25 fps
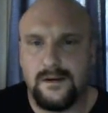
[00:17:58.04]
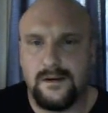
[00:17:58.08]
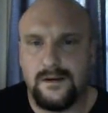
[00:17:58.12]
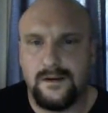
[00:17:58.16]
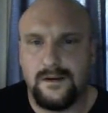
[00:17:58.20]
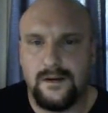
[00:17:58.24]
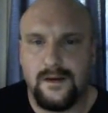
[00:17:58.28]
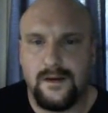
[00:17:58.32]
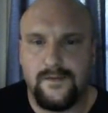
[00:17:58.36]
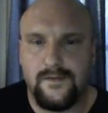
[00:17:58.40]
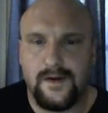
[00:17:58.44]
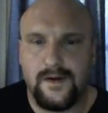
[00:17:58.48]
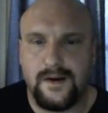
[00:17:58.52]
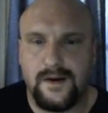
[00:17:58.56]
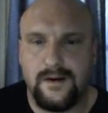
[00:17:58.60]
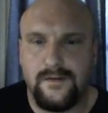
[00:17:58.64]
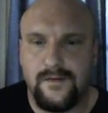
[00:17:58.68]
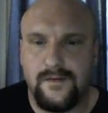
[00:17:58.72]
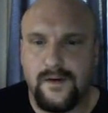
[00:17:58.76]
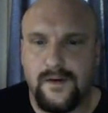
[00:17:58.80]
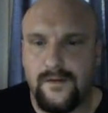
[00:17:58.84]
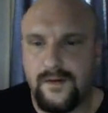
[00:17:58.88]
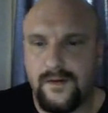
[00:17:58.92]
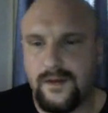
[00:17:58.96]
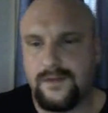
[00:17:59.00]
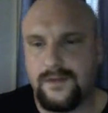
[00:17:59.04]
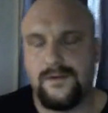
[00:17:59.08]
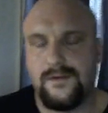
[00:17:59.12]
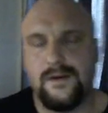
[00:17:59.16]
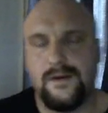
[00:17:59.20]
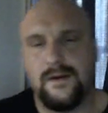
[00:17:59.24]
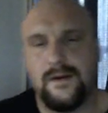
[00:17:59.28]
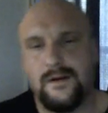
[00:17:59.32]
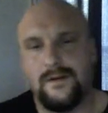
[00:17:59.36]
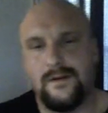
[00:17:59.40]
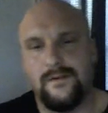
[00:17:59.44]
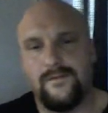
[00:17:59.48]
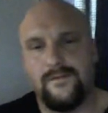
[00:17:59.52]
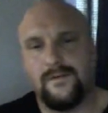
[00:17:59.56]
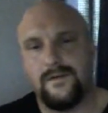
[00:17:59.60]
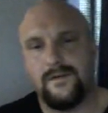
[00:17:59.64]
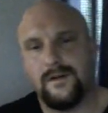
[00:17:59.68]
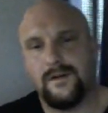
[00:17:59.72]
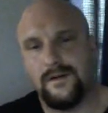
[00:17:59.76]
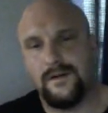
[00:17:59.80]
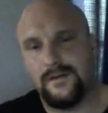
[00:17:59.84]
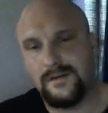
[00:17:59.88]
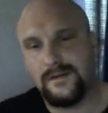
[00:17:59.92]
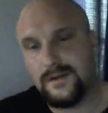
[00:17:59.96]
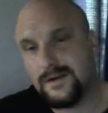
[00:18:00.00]
You have 150, 300,
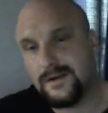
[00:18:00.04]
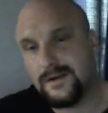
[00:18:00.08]
400,